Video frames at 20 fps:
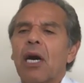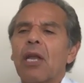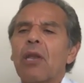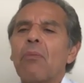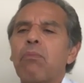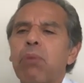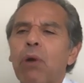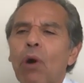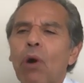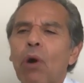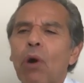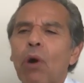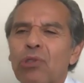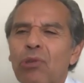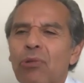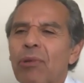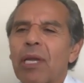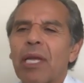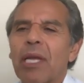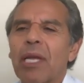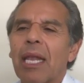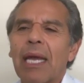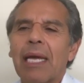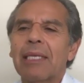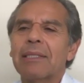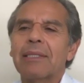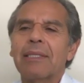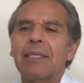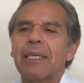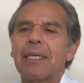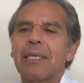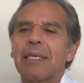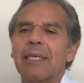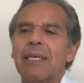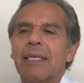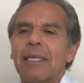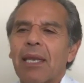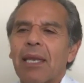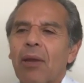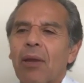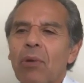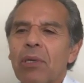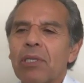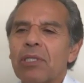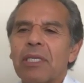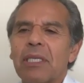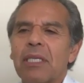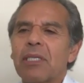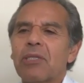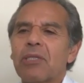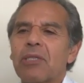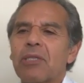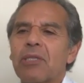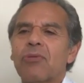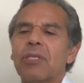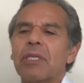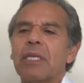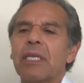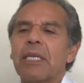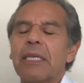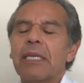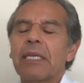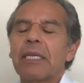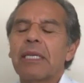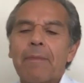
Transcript: an upholstery class that I wasn't interested in.